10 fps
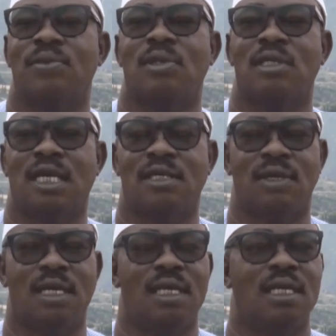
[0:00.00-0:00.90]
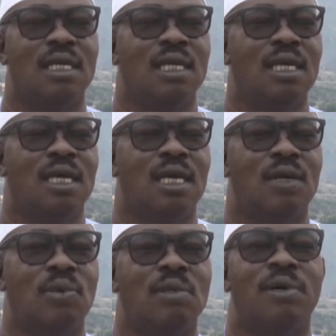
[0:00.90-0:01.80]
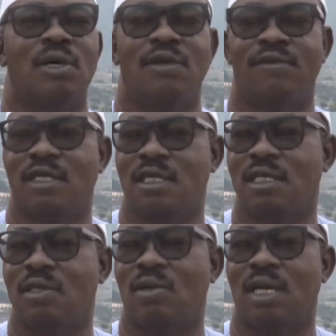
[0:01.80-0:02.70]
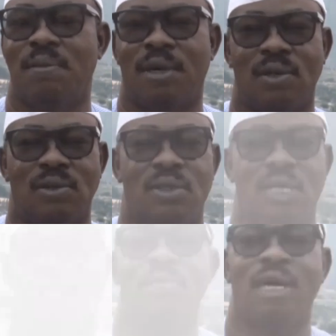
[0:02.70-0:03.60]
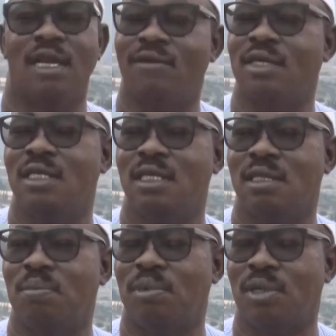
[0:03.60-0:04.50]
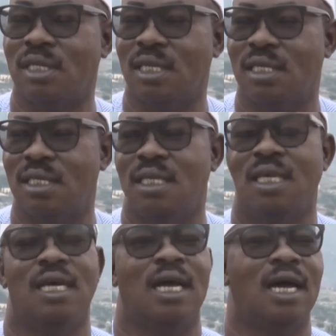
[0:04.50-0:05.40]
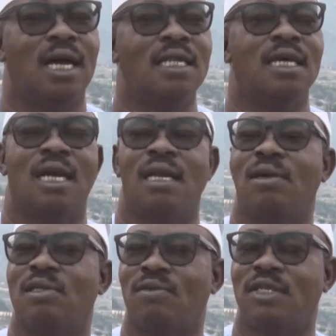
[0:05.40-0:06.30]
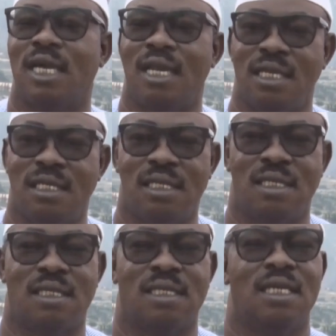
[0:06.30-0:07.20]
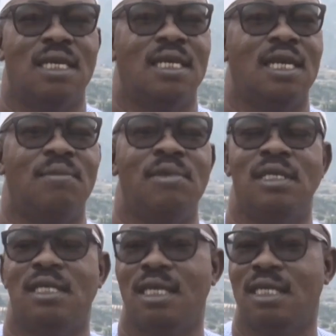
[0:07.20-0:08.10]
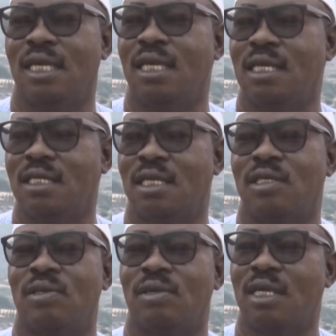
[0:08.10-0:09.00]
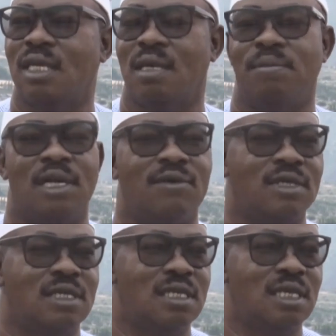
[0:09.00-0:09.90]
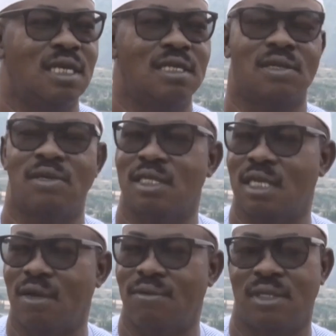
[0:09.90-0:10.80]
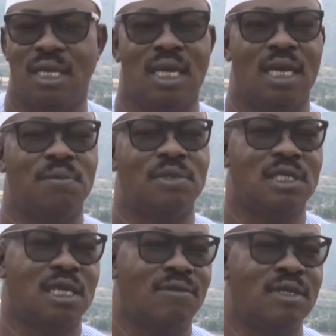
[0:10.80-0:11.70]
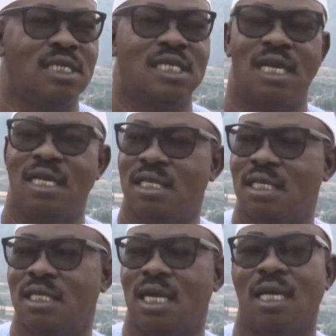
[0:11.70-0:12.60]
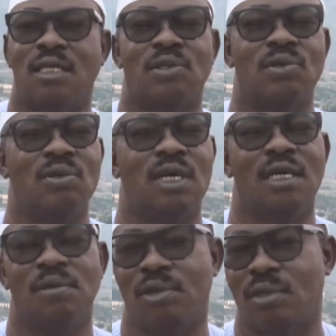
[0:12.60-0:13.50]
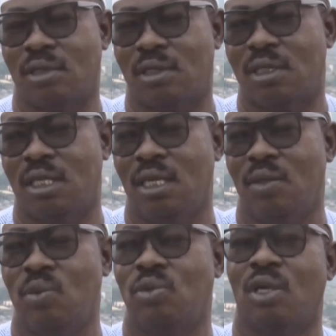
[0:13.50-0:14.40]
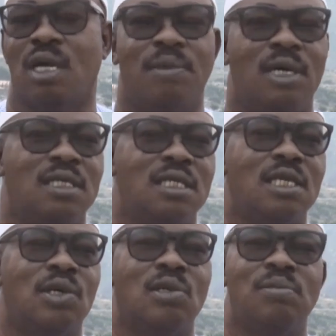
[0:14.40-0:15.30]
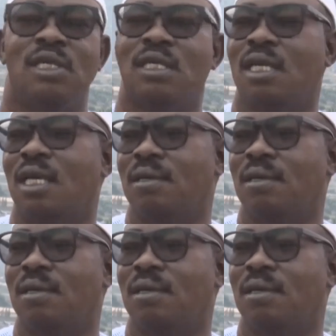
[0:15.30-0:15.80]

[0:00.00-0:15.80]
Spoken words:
is what actually what biodiversity is all about. Biodiversity is important, and there are a lot of challenges that militate against ensuring that biodiversity is conserved and preserved. These challenges are so enormous. We talk about economic